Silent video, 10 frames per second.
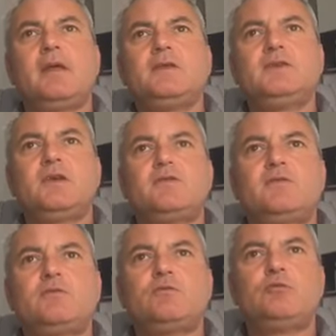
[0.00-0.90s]

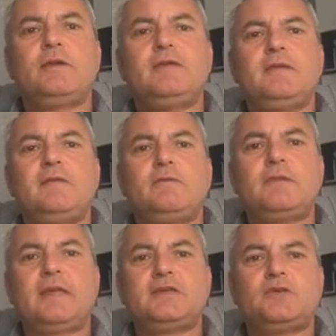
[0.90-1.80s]
Just reading the
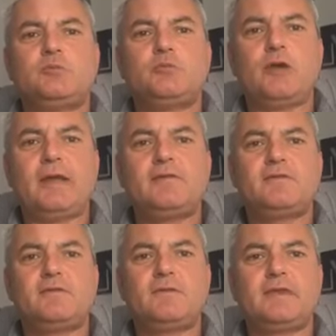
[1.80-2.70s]
national press
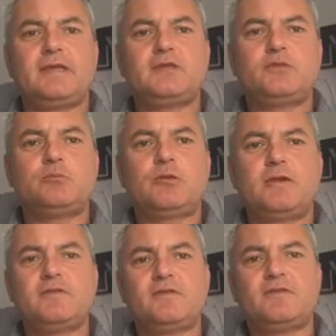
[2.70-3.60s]

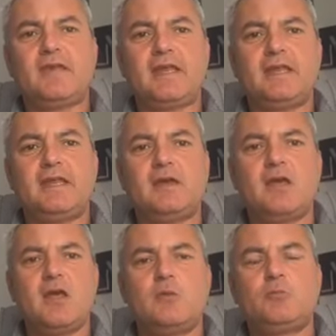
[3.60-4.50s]
are saying that
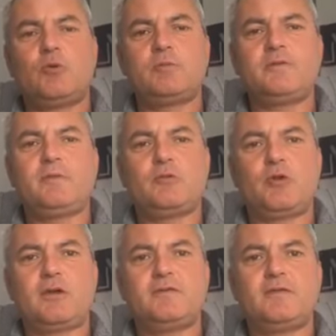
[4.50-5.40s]
property
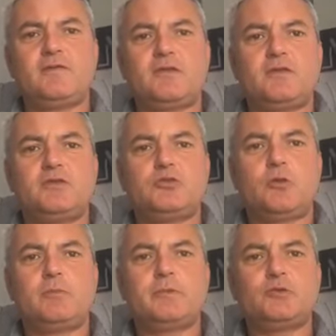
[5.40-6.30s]
prices are going to
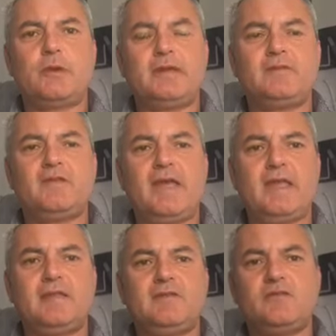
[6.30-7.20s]
drop between
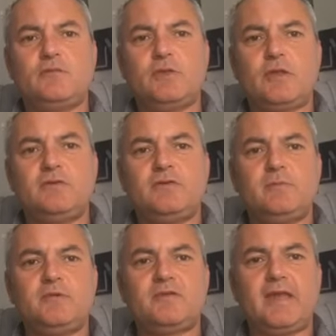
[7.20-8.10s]
10 to
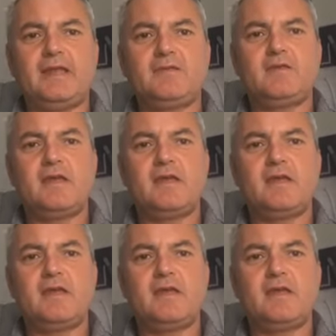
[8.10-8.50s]
30%